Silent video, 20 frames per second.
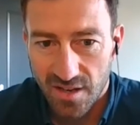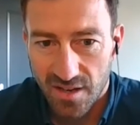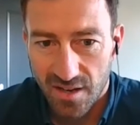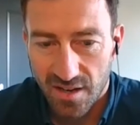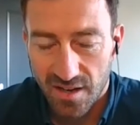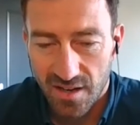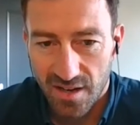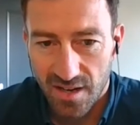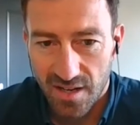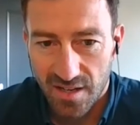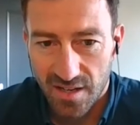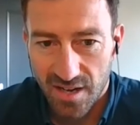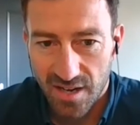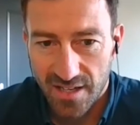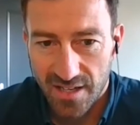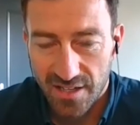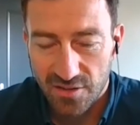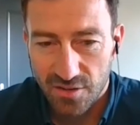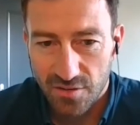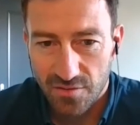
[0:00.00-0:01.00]
and a
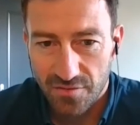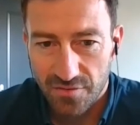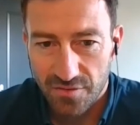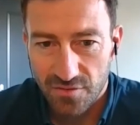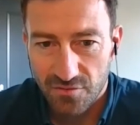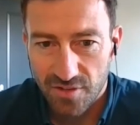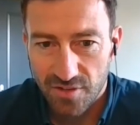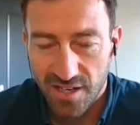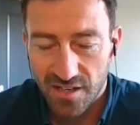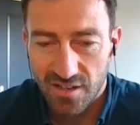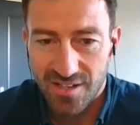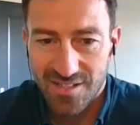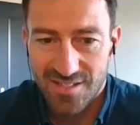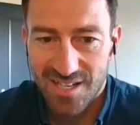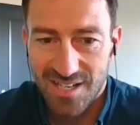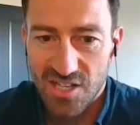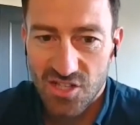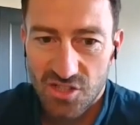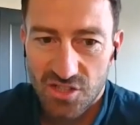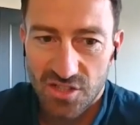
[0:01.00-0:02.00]
lack of
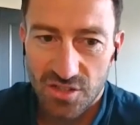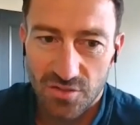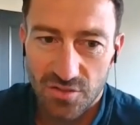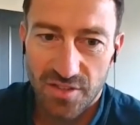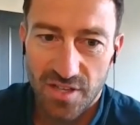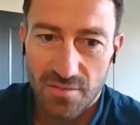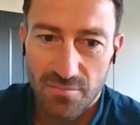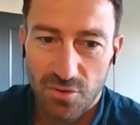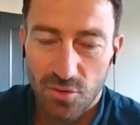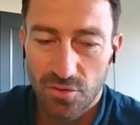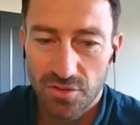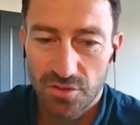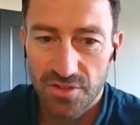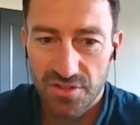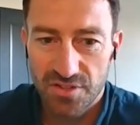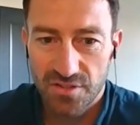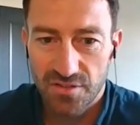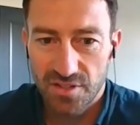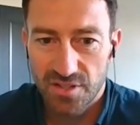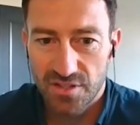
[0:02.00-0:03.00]
realization of the
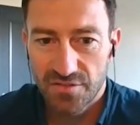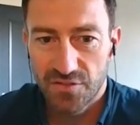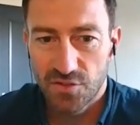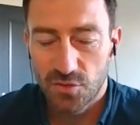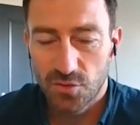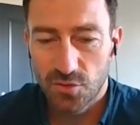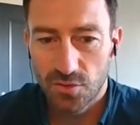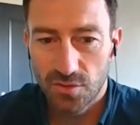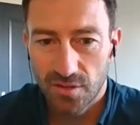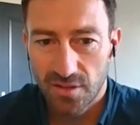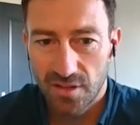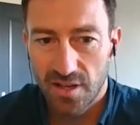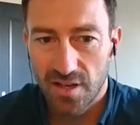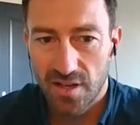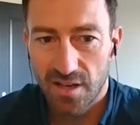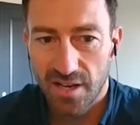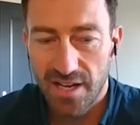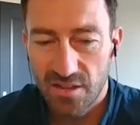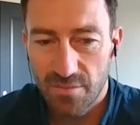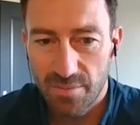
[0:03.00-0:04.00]
importance of this fuel
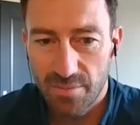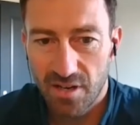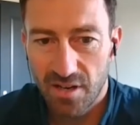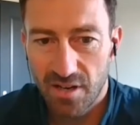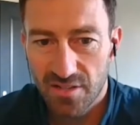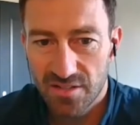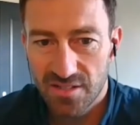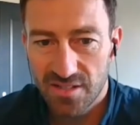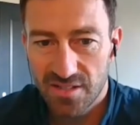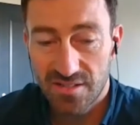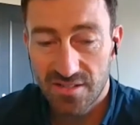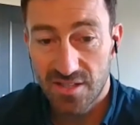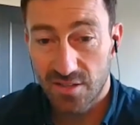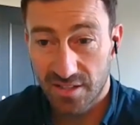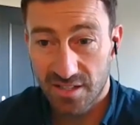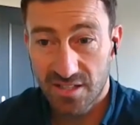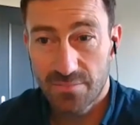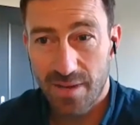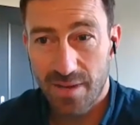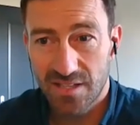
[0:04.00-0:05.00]
in the past. It's still
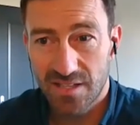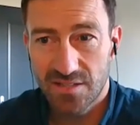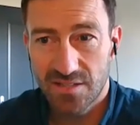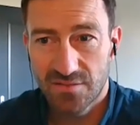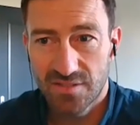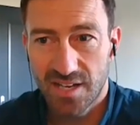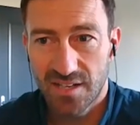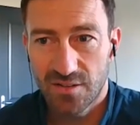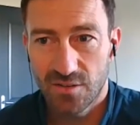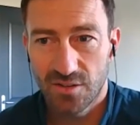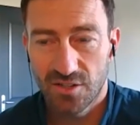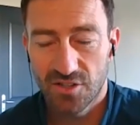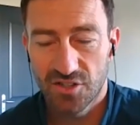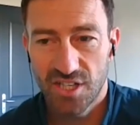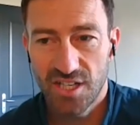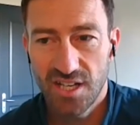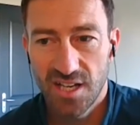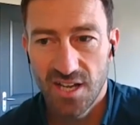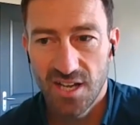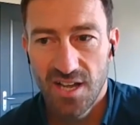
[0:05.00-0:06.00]
expensive
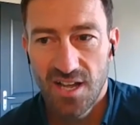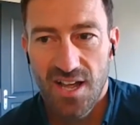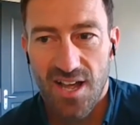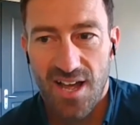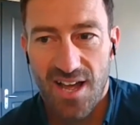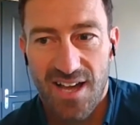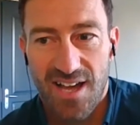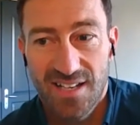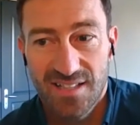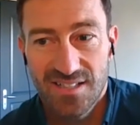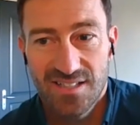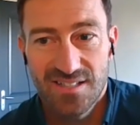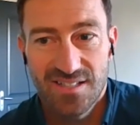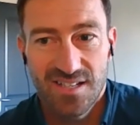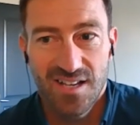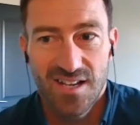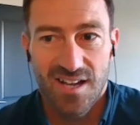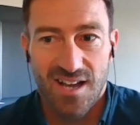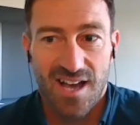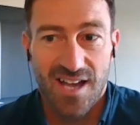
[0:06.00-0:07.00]
technology, and
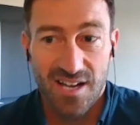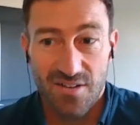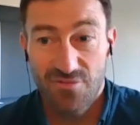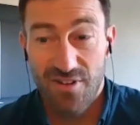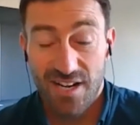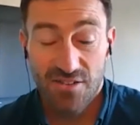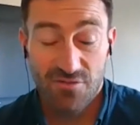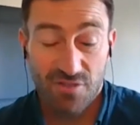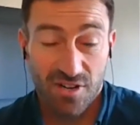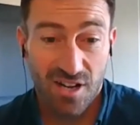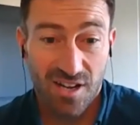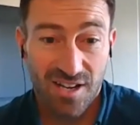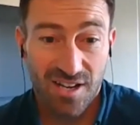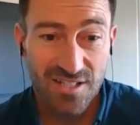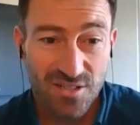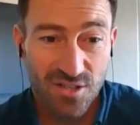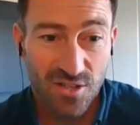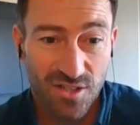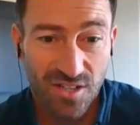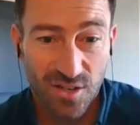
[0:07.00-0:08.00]
it really
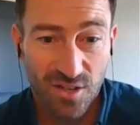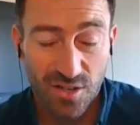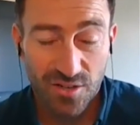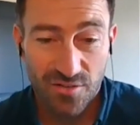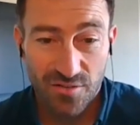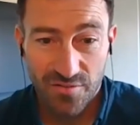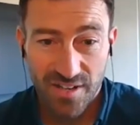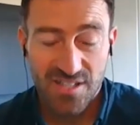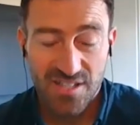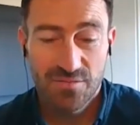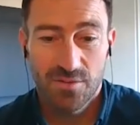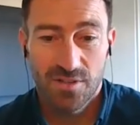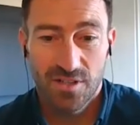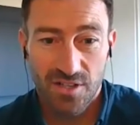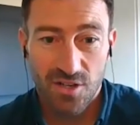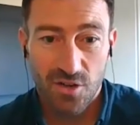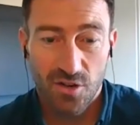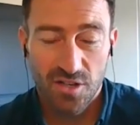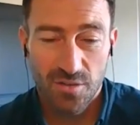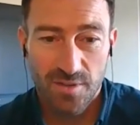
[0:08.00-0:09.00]
relies on a lot of investment
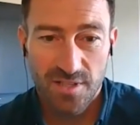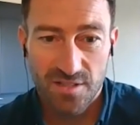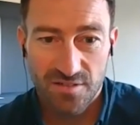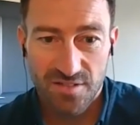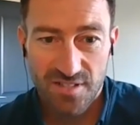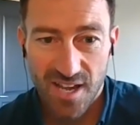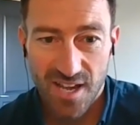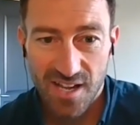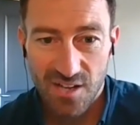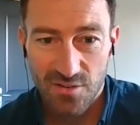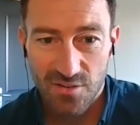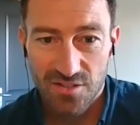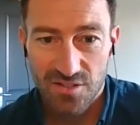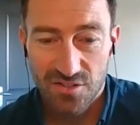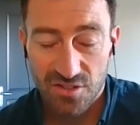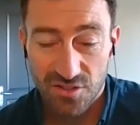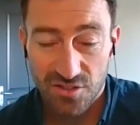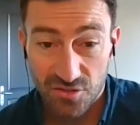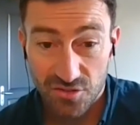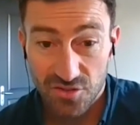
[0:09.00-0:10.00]
and economies of scale
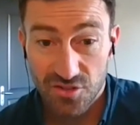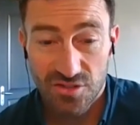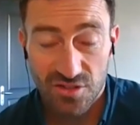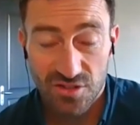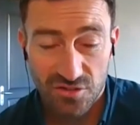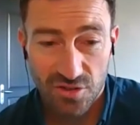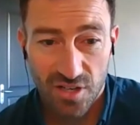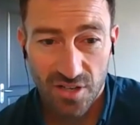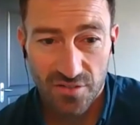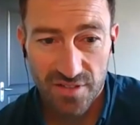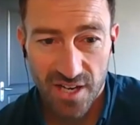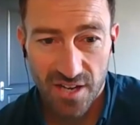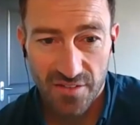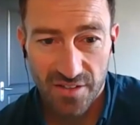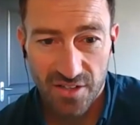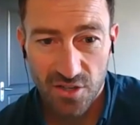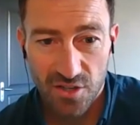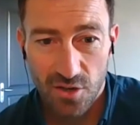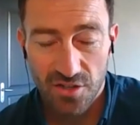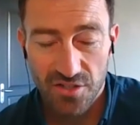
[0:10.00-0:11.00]
to drive down
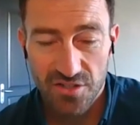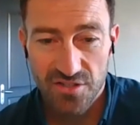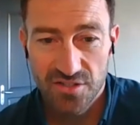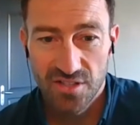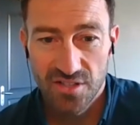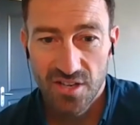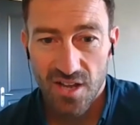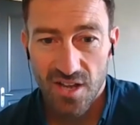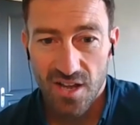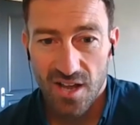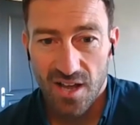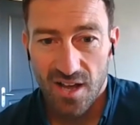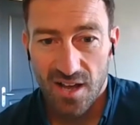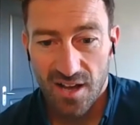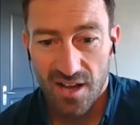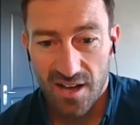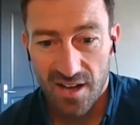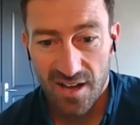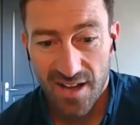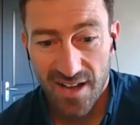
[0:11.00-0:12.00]
the cost.
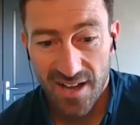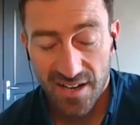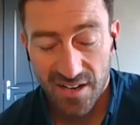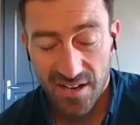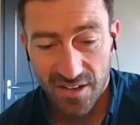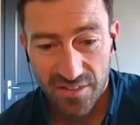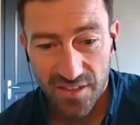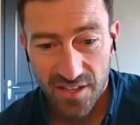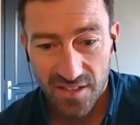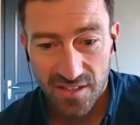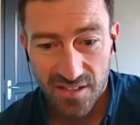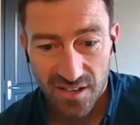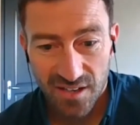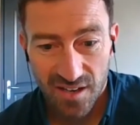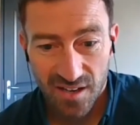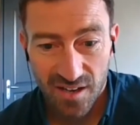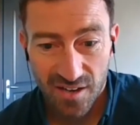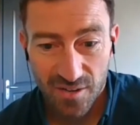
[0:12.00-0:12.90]
And I think